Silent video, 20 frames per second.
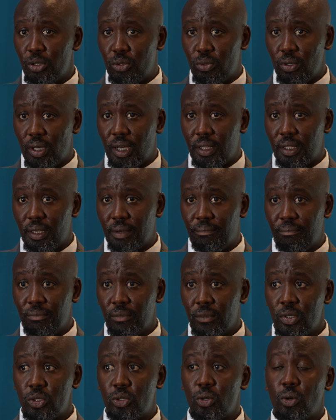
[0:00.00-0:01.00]
to gather.
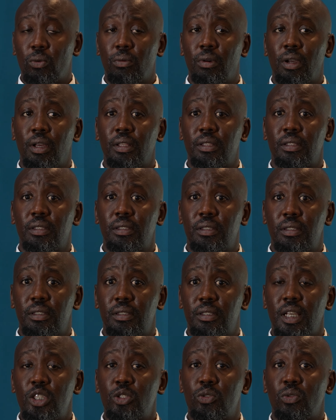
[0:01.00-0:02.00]
So
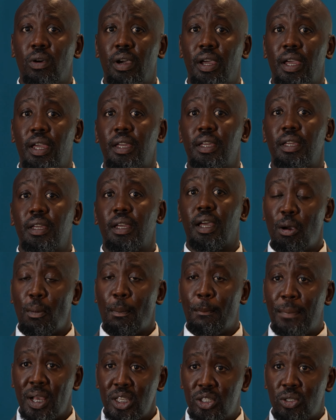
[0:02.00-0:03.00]
that's why
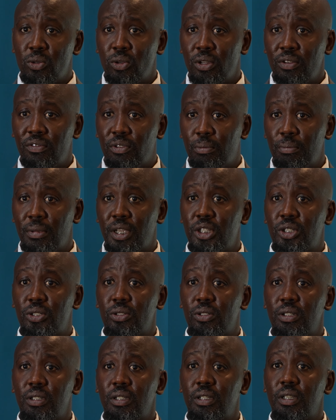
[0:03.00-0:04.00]
personal
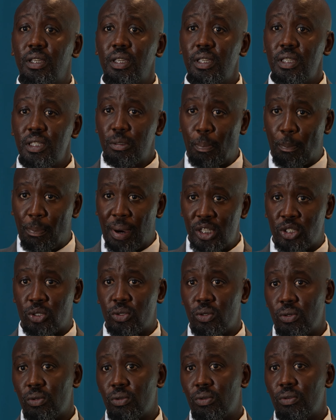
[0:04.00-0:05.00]
information is
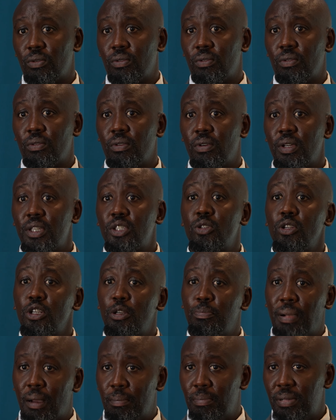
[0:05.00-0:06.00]
personal. It's not
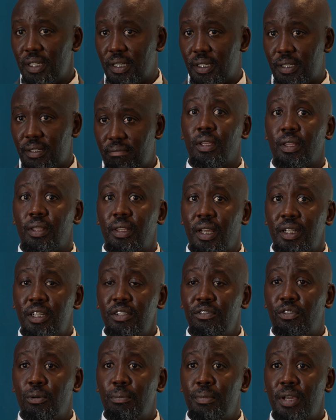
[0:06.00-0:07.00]
public. That
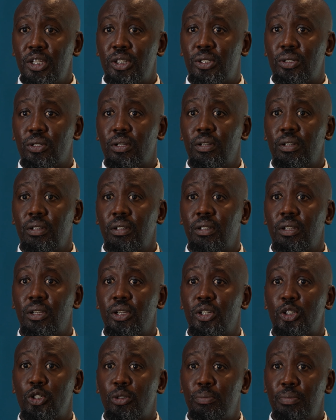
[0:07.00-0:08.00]
information
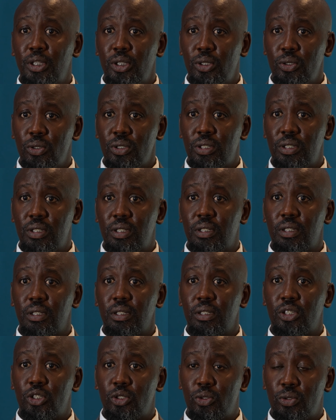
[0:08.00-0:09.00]
should be used
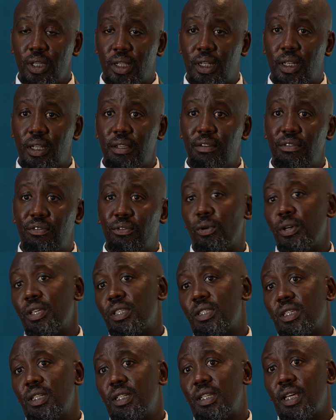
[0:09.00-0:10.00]
strictly for
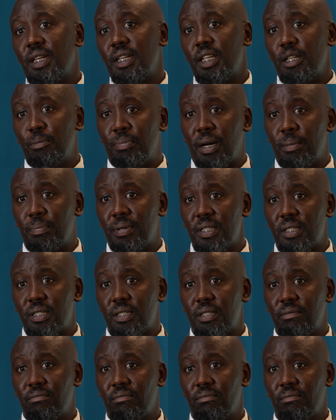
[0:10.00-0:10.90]
its intended purpose.